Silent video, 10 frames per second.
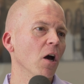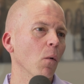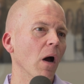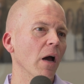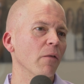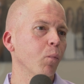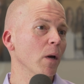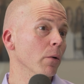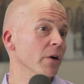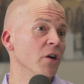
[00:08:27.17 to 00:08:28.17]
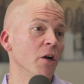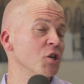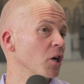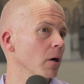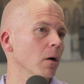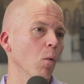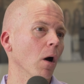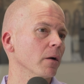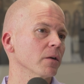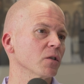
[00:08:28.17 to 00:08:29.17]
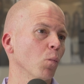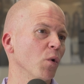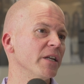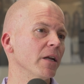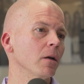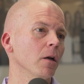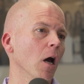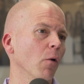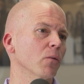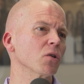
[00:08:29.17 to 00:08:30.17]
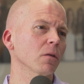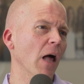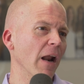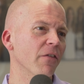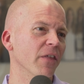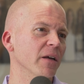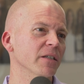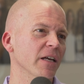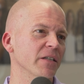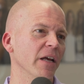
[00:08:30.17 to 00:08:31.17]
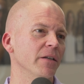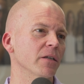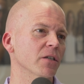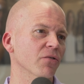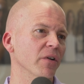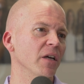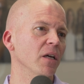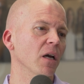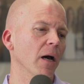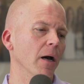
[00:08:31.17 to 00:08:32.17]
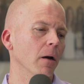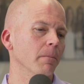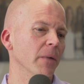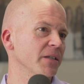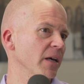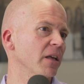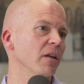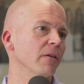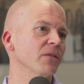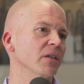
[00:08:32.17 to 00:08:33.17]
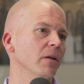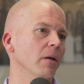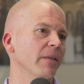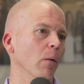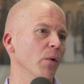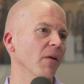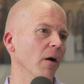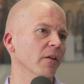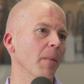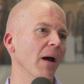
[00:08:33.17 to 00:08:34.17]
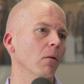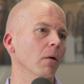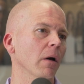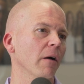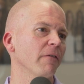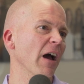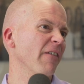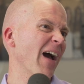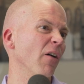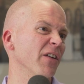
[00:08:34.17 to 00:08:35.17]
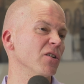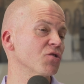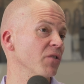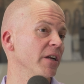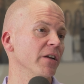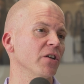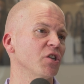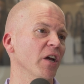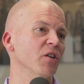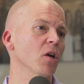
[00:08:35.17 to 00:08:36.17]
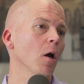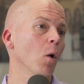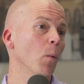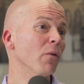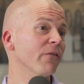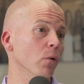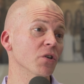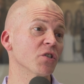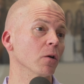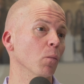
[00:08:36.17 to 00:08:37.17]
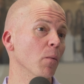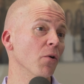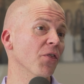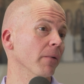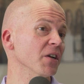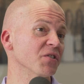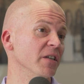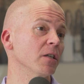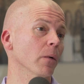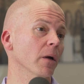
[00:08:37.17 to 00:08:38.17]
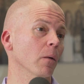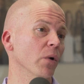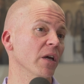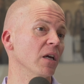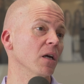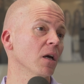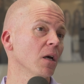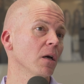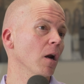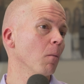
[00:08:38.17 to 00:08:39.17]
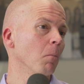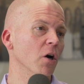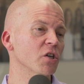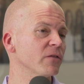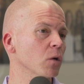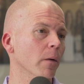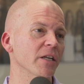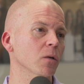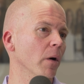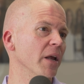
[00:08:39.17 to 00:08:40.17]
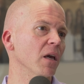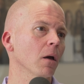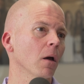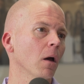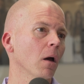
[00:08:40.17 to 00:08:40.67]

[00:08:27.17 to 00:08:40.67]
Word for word: You know, we were in uncharted waters. We didn't know. There was a lot of things as industry executives and that we talked about of how the industry needed to change. We were forced to. We were thrust into it. We, you know, March of 2020,